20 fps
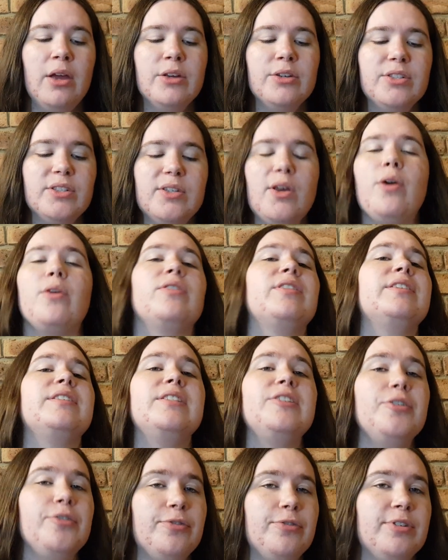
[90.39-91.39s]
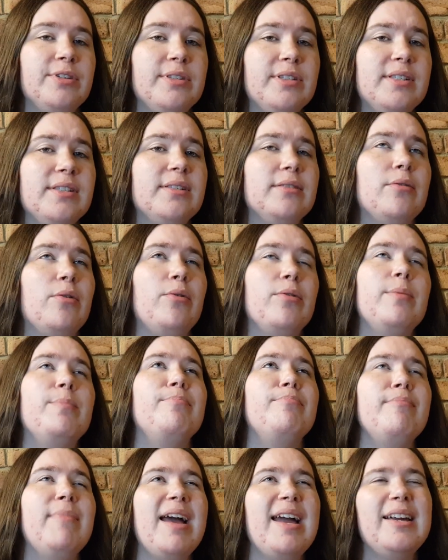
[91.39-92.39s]
So the difference, or the
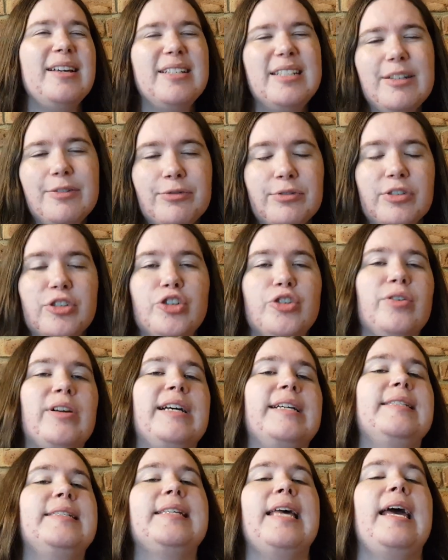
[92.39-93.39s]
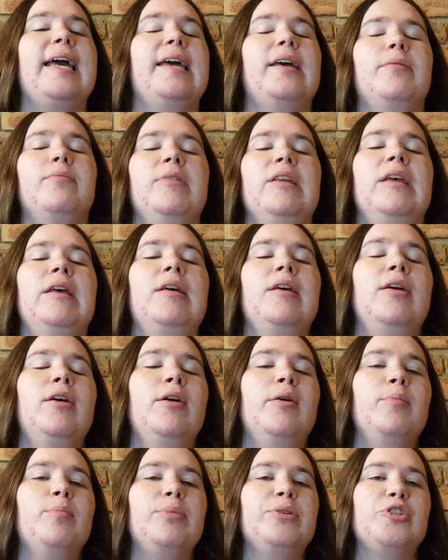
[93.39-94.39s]
main difference should I say,
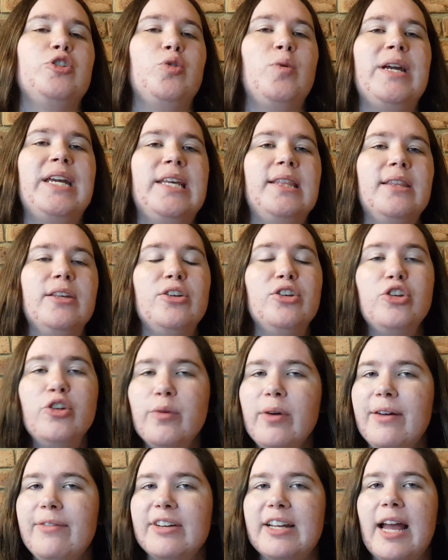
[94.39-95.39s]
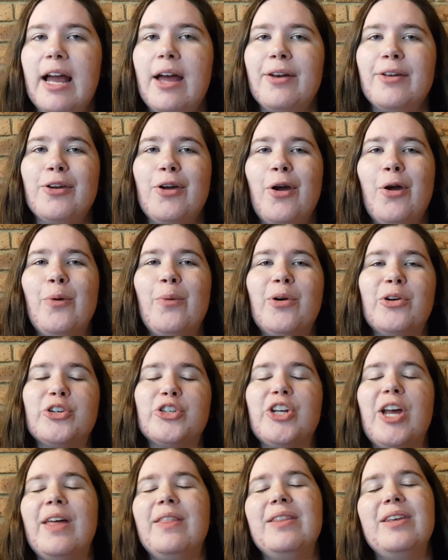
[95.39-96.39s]
between the new Avocado
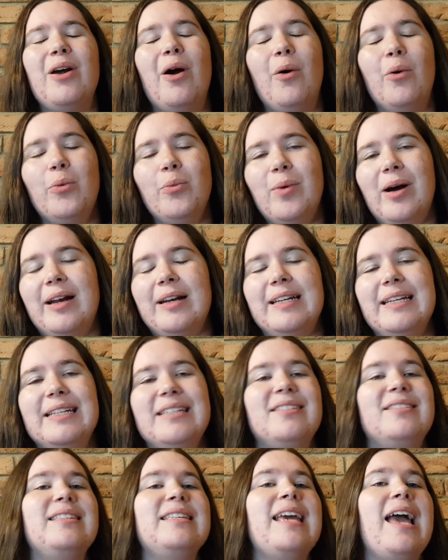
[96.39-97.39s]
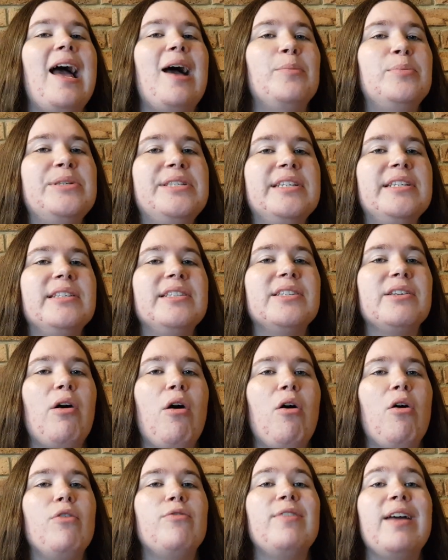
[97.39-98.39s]
Co-Wash and the old one is the absence
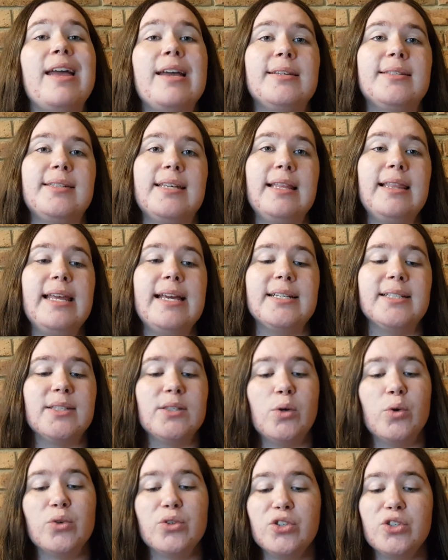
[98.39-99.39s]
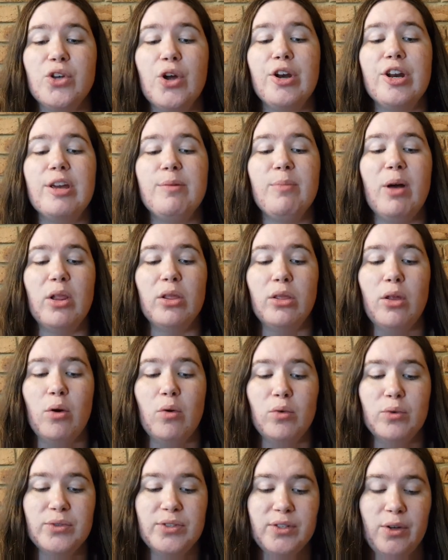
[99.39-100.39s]
of SLS, or sodium
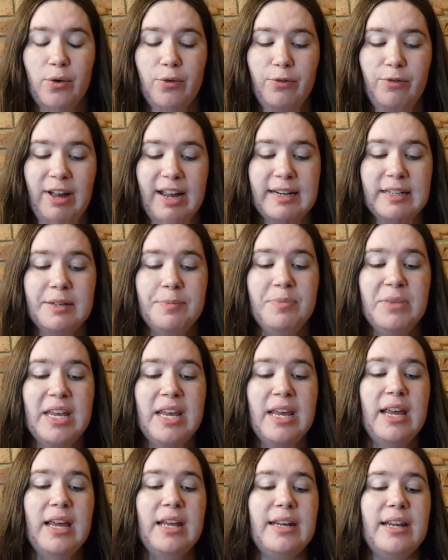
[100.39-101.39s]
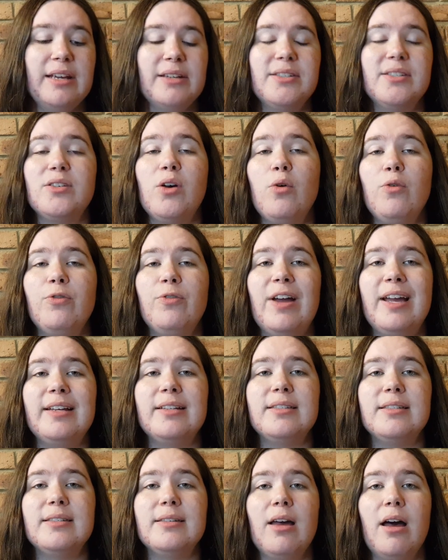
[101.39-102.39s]
lauryl sulfate. Now
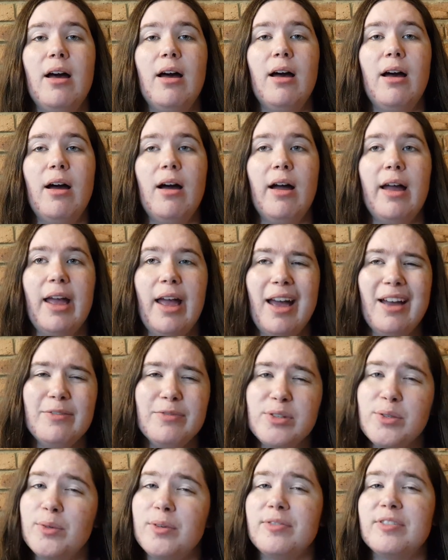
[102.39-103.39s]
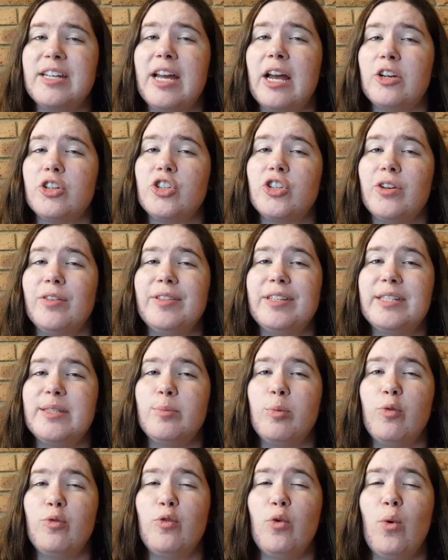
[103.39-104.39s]
sulfates, I have sort of touched on this
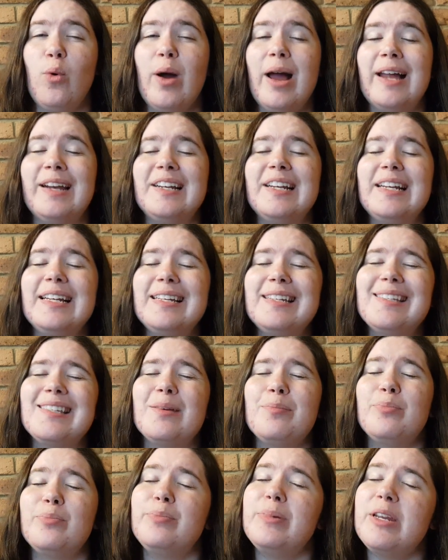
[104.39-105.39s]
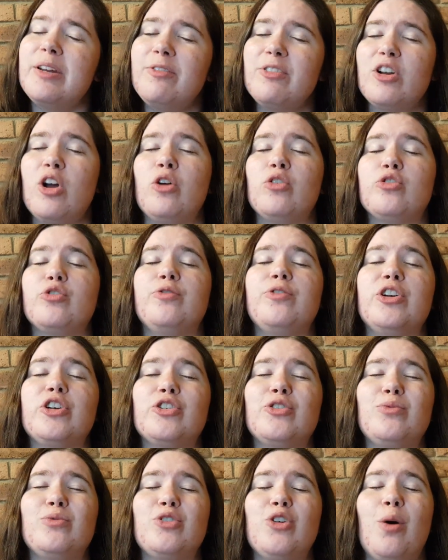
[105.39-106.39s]
before and it is a bit of a
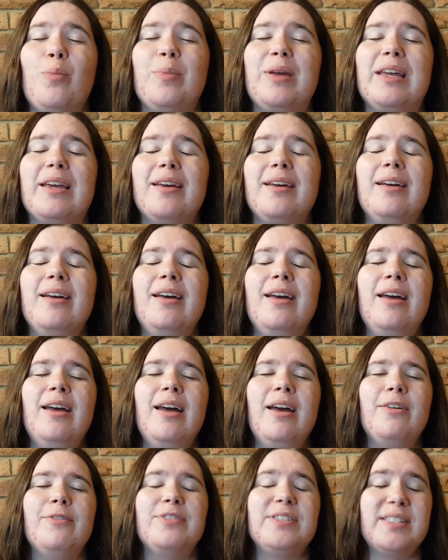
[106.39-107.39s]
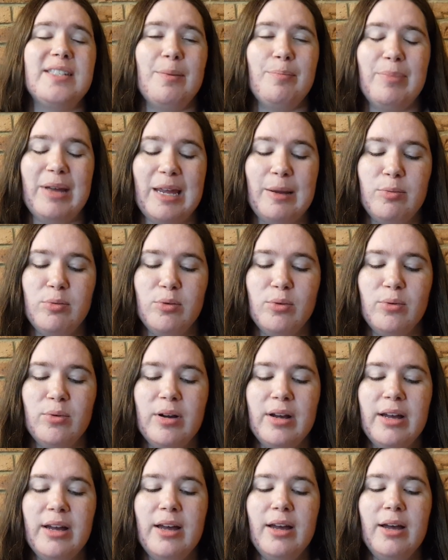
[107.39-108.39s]
controversial topic for some
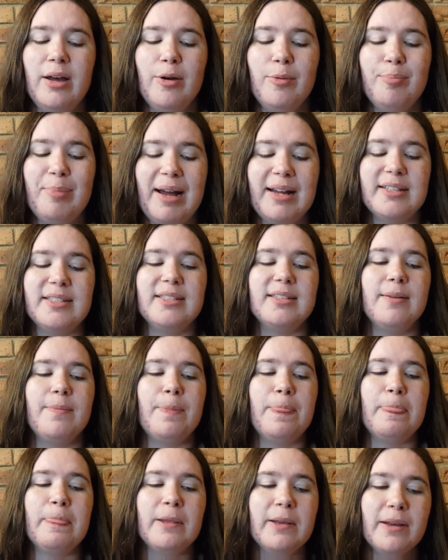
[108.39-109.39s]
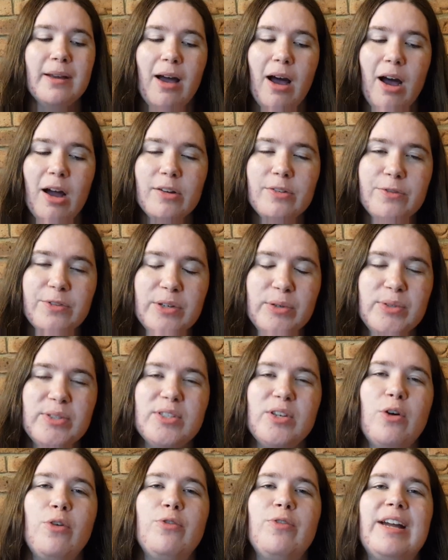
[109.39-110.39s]
people, but I feel
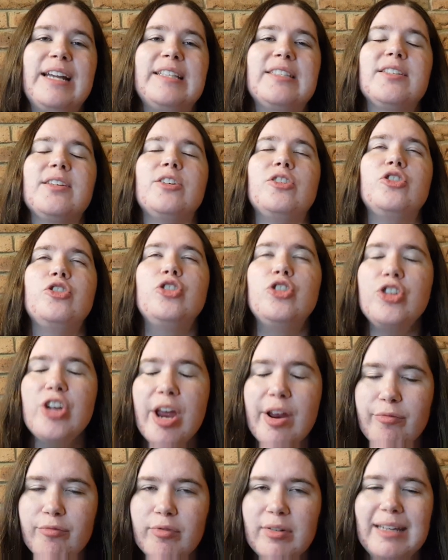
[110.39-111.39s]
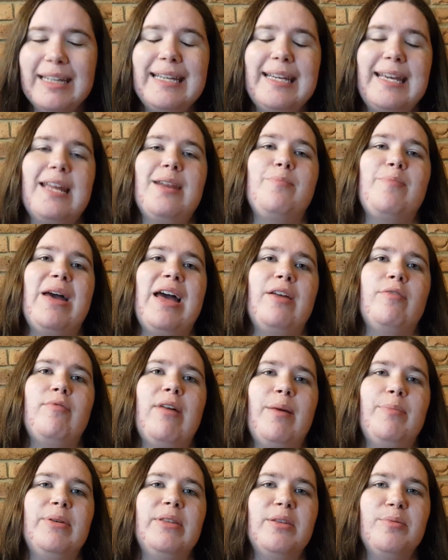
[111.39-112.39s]
sulfates generally get a bad
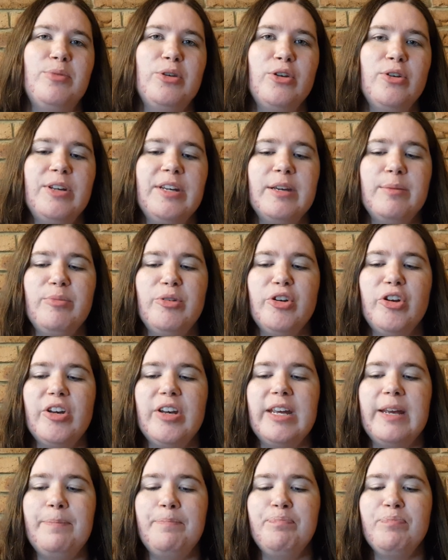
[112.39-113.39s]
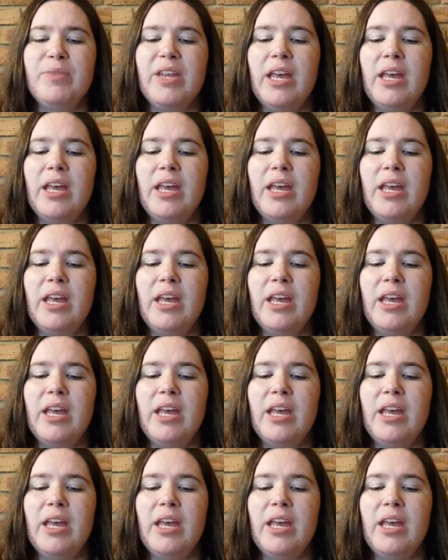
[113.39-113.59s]
rap in the beauty community.